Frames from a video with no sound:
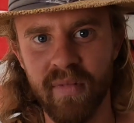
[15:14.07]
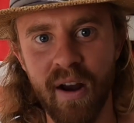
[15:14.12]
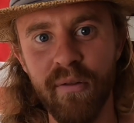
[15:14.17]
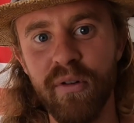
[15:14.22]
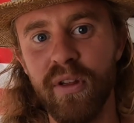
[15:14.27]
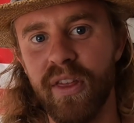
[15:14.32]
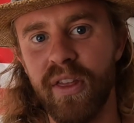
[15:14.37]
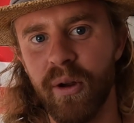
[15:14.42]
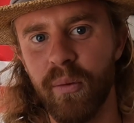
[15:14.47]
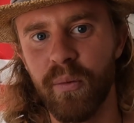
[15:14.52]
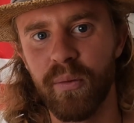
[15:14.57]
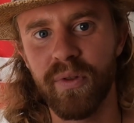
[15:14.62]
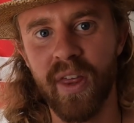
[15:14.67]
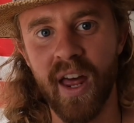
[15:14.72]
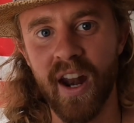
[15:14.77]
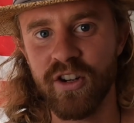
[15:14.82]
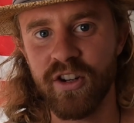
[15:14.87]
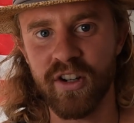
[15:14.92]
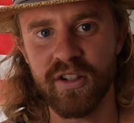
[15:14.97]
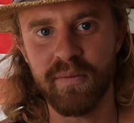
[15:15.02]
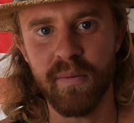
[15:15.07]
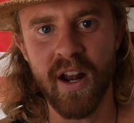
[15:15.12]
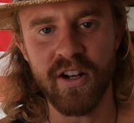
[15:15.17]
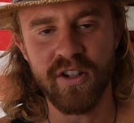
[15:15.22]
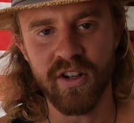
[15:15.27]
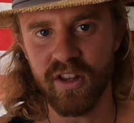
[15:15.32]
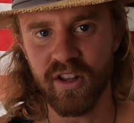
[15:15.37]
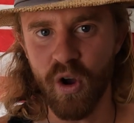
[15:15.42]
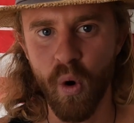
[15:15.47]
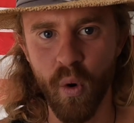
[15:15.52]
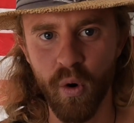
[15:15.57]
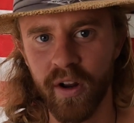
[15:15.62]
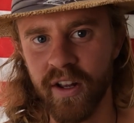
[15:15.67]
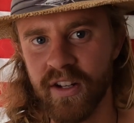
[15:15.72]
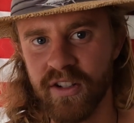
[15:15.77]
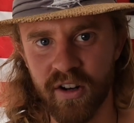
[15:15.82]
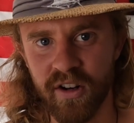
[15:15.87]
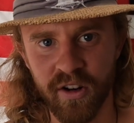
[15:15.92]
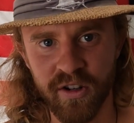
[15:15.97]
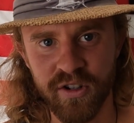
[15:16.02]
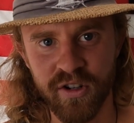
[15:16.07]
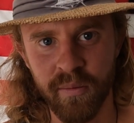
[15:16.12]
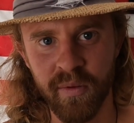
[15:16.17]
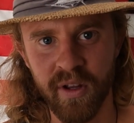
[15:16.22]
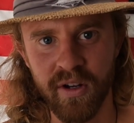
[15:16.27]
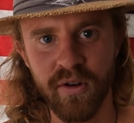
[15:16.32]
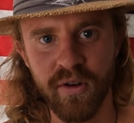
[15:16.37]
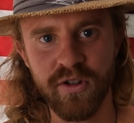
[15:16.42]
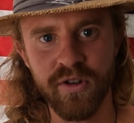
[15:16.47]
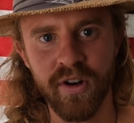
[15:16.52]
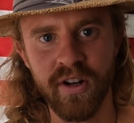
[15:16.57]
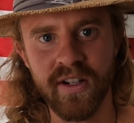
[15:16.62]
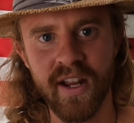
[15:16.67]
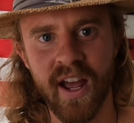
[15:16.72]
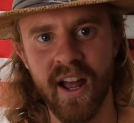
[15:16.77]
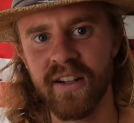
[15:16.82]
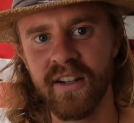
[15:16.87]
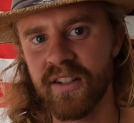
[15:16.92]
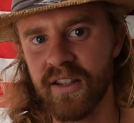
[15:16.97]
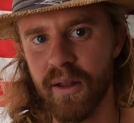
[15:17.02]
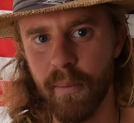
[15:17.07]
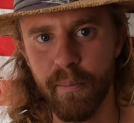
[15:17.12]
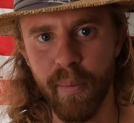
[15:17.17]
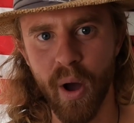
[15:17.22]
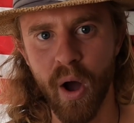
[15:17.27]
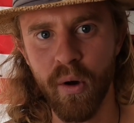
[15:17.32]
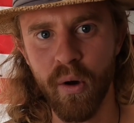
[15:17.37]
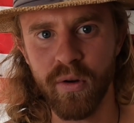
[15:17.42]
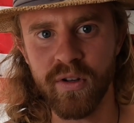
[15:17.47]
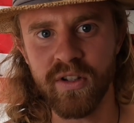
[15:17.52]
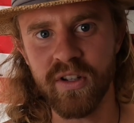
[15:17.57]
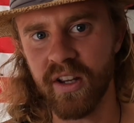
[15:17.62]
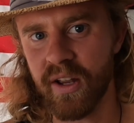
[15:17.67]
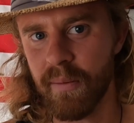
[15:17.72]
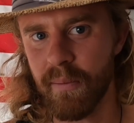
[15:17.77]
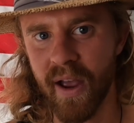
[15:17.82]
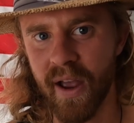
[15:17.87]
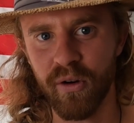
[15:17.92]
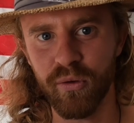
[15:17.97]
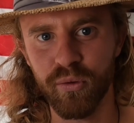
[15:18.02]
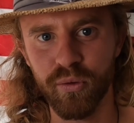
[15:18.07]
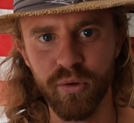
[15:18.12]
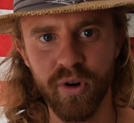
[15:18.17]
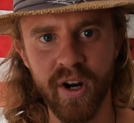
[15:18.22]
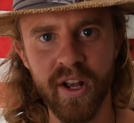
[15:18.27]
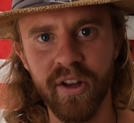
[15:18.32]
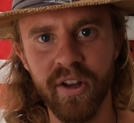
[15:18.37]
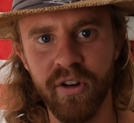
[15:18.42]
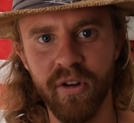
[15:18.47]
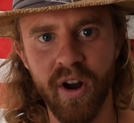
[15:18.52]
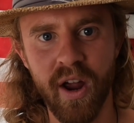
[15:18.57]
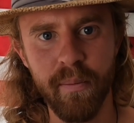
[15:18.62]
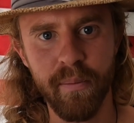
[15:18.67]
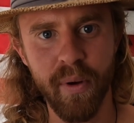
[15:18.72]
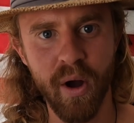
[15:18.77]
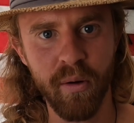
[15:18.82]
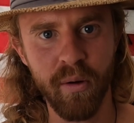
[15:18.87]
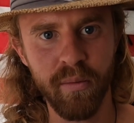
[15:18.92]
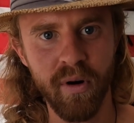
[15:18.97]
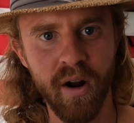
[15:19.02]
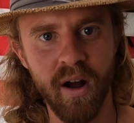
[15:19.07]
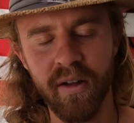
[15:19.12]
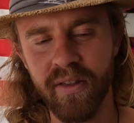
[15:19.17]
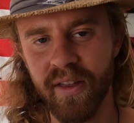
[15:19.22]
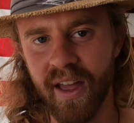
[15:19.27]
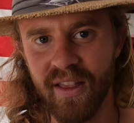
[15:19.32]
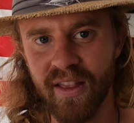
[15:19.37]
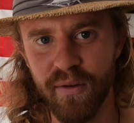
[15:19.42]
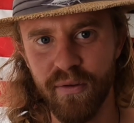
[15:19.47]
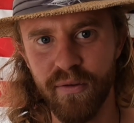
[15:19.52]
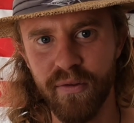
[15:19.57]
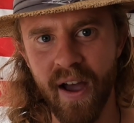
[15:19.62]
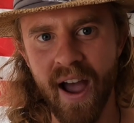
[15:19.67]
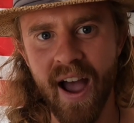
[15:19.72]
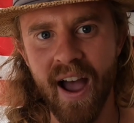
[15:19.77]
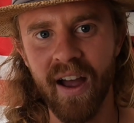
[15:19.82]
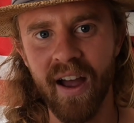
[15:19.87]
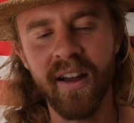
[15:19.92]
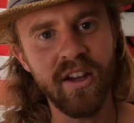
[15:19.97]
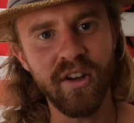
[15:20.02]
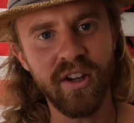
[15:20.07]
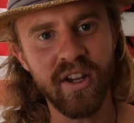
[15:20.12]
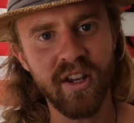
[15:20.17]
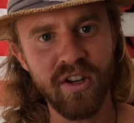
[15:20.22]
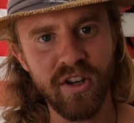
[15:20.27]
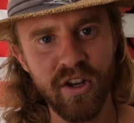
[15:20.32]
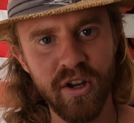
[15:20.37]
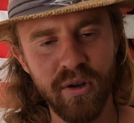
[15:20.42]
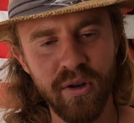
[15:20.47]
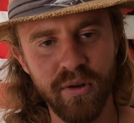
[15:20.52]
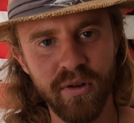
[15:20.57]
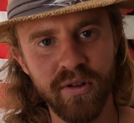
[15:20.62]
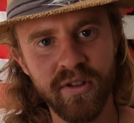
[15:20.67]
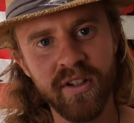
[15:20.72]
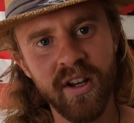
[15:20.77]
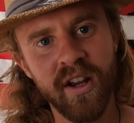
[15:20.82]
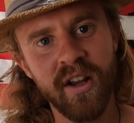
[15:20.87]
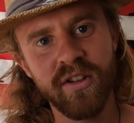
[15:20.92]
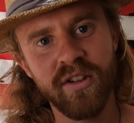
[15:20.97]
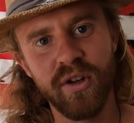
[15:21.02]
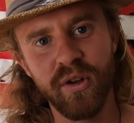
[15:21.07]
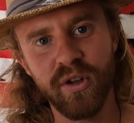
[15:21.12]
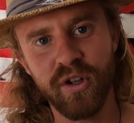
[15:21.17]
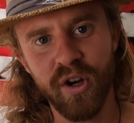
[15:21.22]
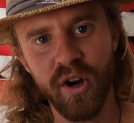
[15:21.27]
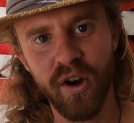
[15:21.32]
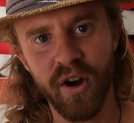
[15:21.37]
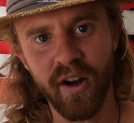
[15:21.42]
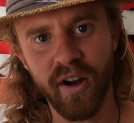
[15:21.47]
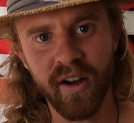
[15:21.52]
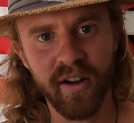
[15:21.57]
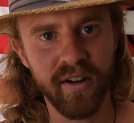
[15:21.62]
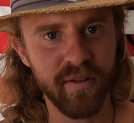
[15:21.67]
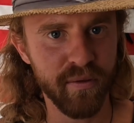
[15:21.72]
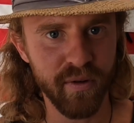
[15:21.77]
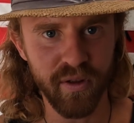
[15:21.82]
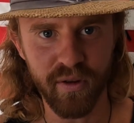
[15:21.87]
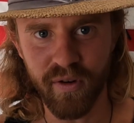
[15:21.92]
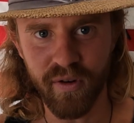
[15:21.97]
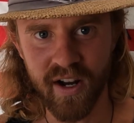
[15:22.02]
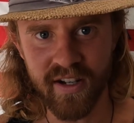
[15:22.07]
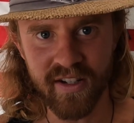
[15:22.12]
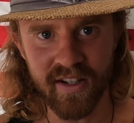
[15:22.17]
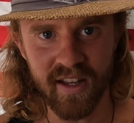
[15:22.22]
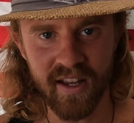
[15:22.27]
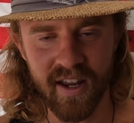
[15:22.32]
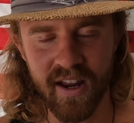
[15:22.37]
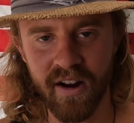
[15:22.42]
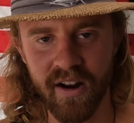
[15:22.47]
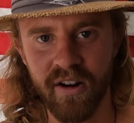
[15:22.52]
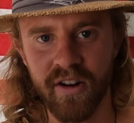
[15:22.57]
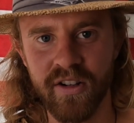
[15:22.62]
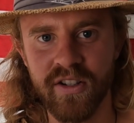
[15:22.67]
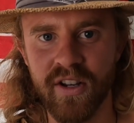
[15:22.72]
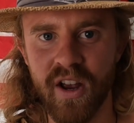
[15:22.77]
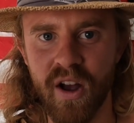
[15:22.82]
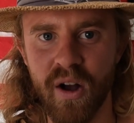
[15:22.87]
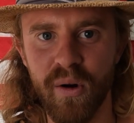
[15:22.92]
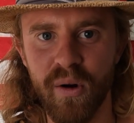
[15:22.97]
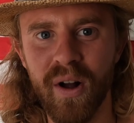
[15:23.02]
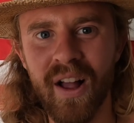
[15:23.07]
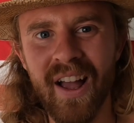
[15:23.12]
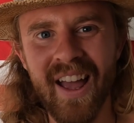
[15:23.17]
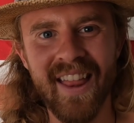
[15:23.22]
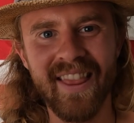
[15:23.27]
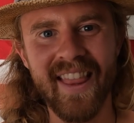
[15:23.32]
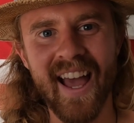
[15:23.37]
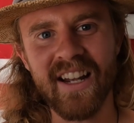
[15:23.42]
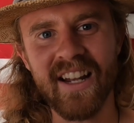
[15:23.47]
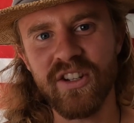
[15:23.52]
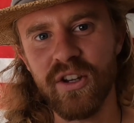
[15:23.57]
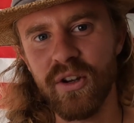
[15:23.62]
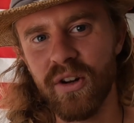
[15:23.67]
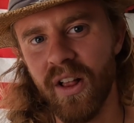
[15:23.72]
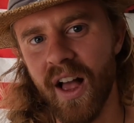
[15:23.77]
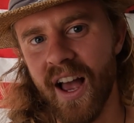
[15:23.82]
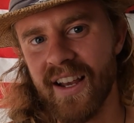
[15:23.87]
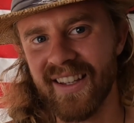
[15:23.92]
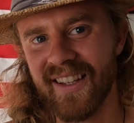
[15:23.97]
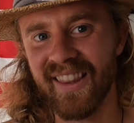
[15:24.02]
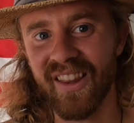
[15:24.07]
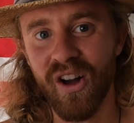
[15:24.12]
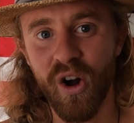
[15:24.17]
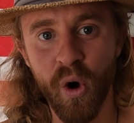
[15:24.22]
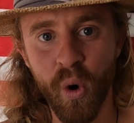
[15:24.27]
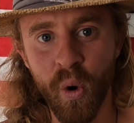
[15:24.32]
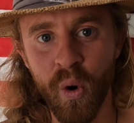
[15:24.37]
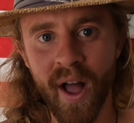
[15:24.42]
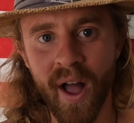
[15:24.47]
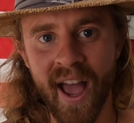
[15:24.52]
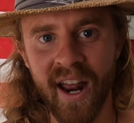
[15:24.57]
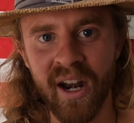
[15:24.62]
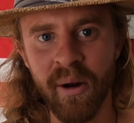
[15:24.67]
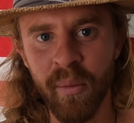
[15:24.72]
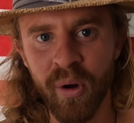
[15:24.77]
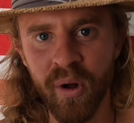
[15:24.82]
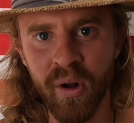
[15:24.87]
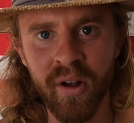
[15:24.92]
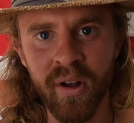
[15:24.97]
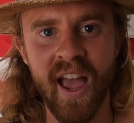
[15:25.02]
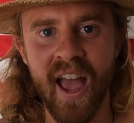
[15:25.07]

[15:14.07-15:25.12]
Everything that I just mentioned, the organs are extremely nutrient dense. The bones, you can make really great bone broth, and the fat you can use to cook for the rest of the year. So that's utilizing the whole animal.